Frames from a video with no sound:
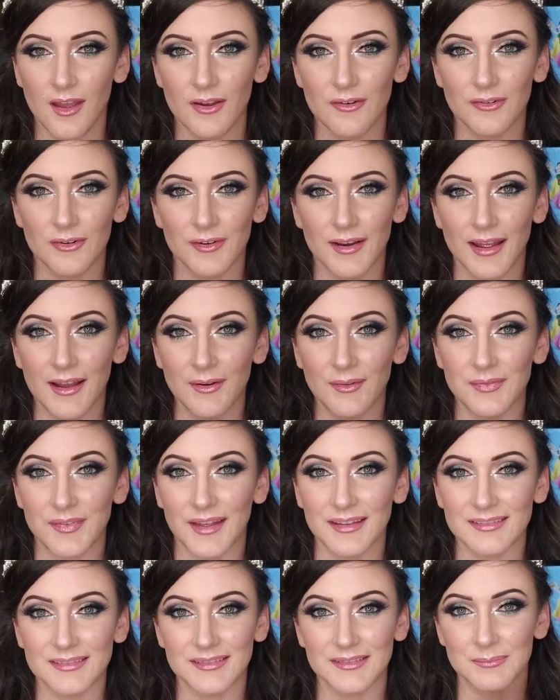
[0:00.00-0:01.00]
for now,
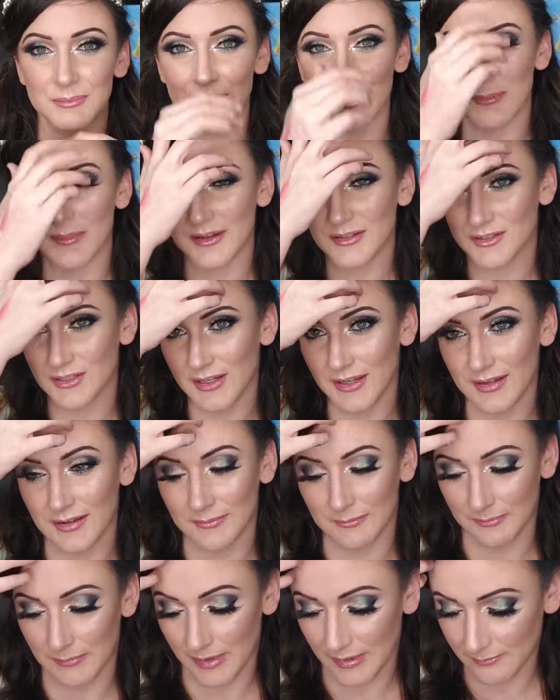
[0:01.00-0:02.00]
that's pretty much
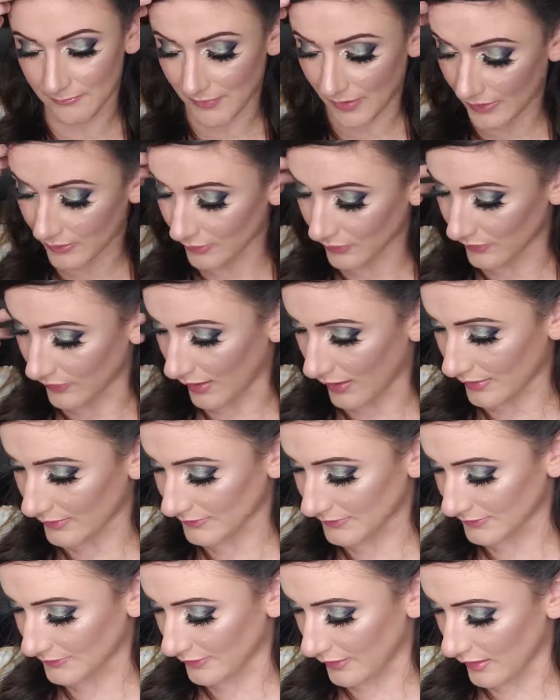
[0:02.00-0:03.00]
it. My final
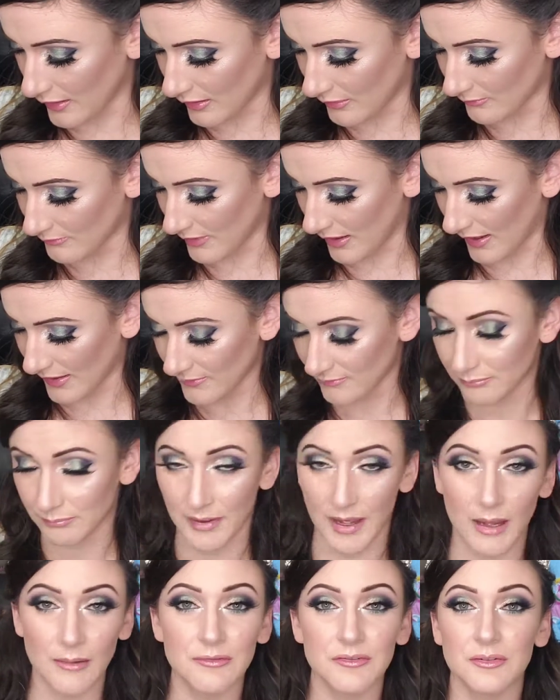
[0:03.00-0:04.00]
thoughts, I
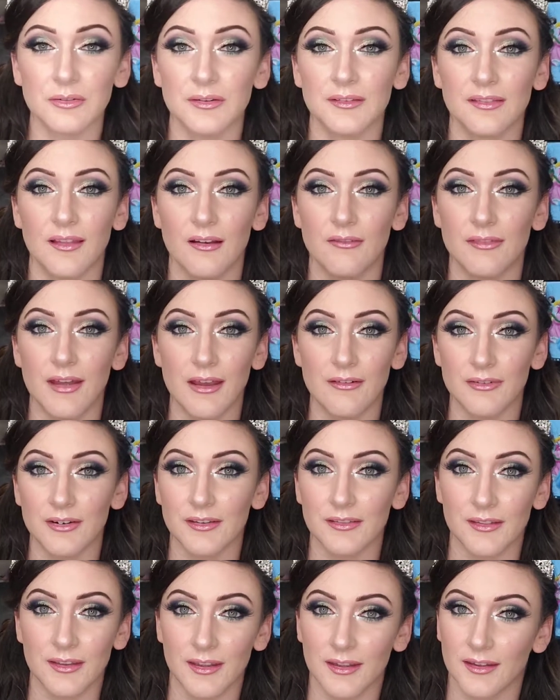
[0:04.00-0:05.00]
absolutely love
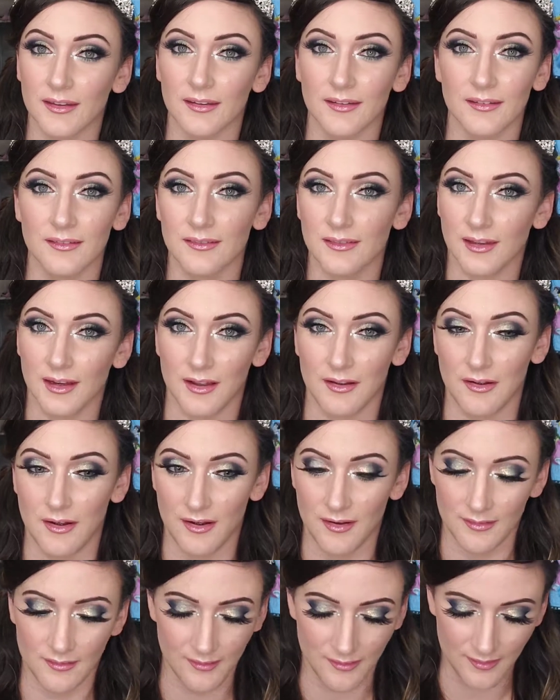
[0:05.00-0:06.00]
everything that I
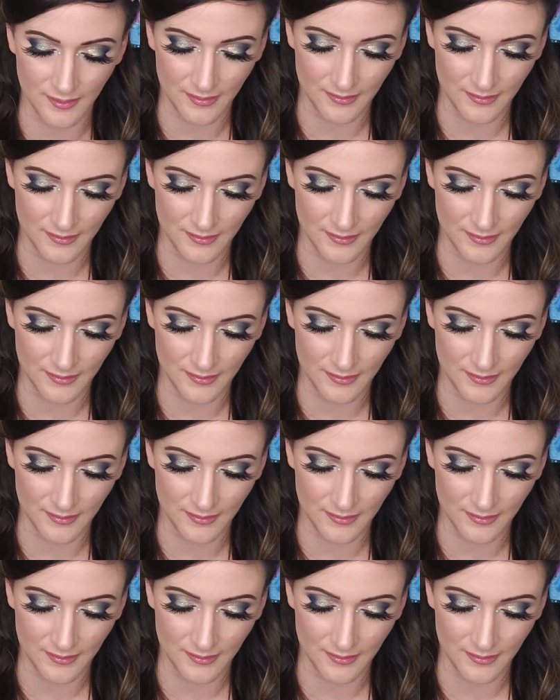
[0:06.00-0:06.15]
got.